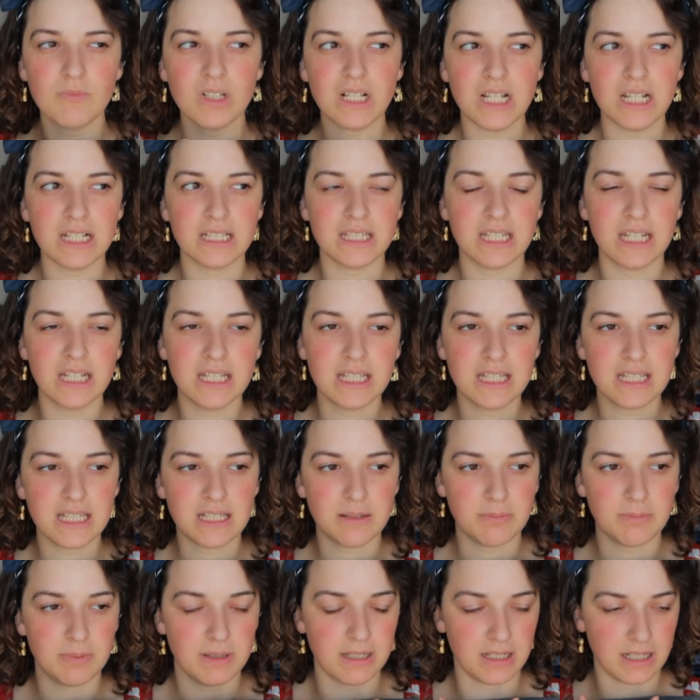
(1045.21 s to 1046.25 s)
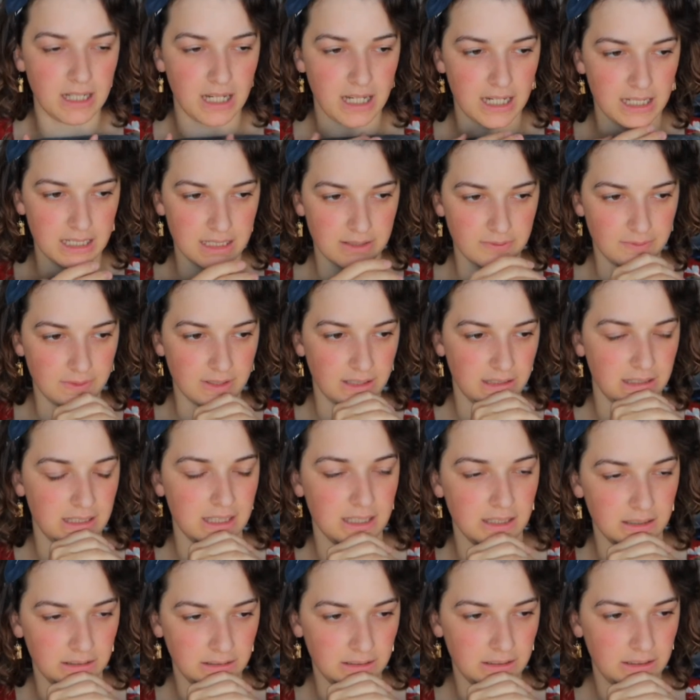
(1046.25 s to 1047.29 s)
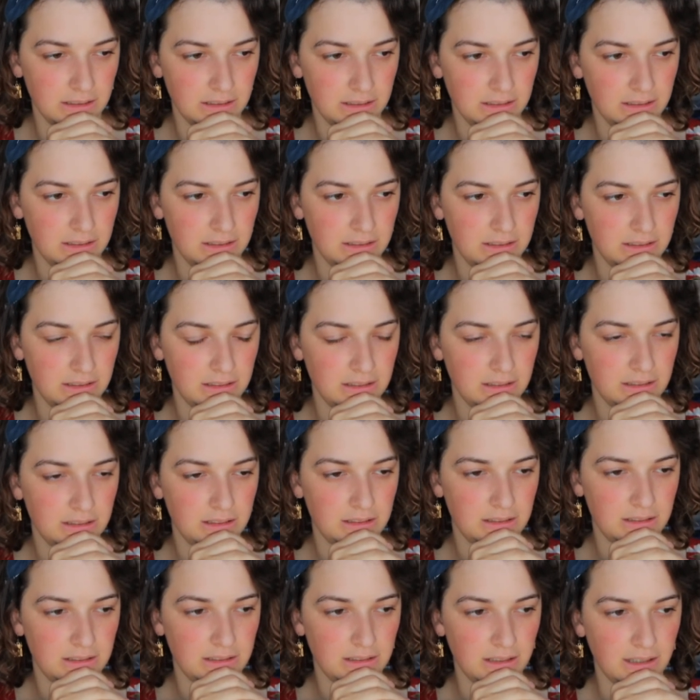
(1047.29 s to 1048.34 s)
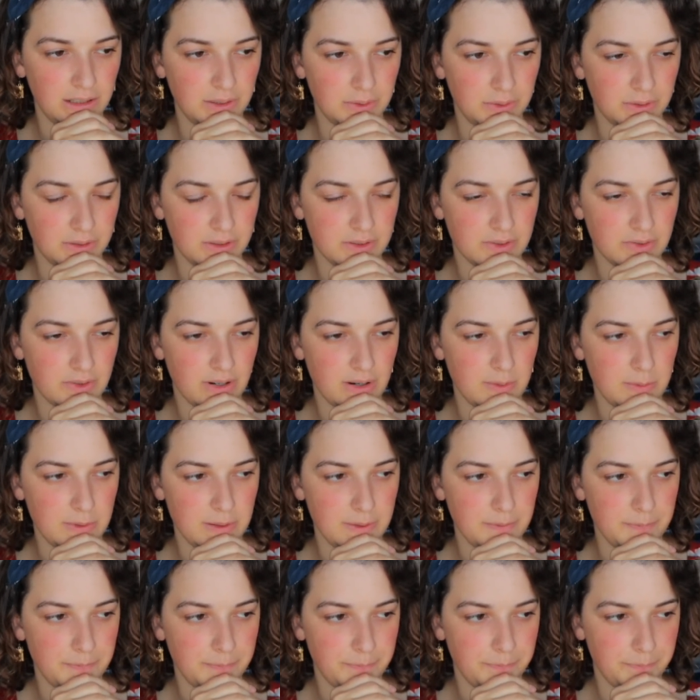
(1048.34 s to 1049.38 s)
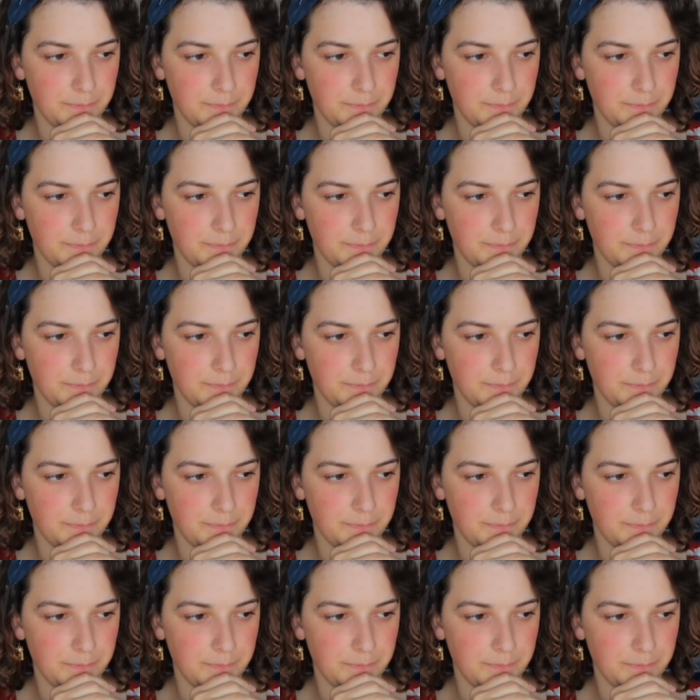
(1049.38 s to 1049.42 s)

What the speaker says: it tends to be kind of a, how do I describe it?